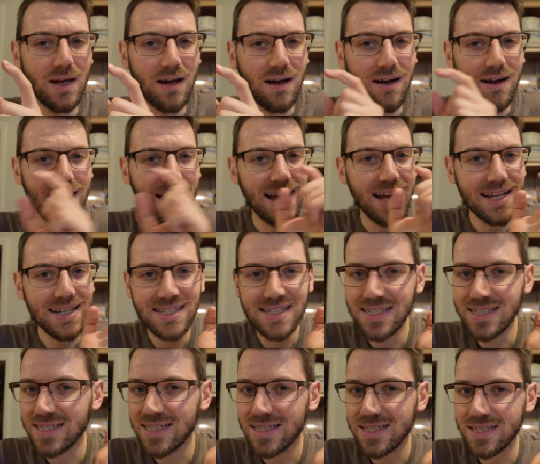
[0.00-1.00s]
I
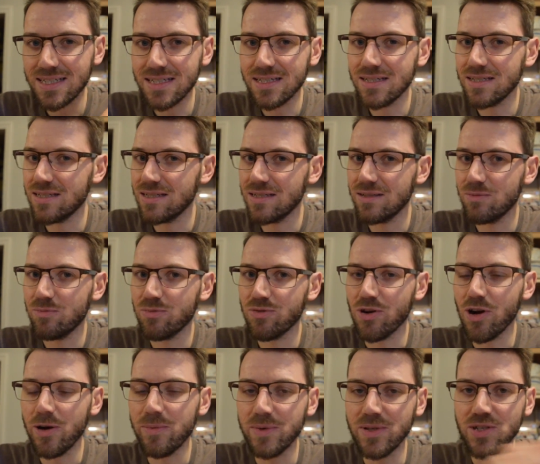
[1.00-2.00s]
added
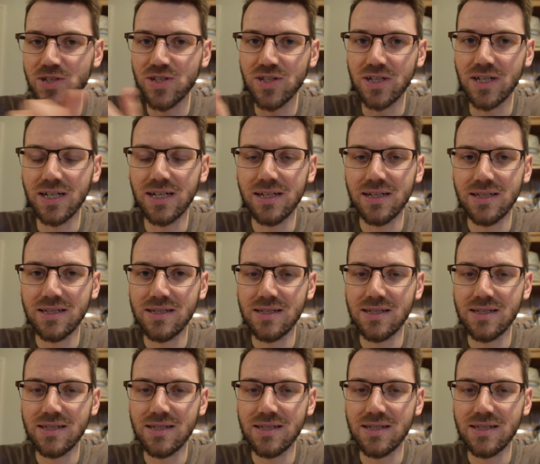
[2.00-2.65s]
priming sugar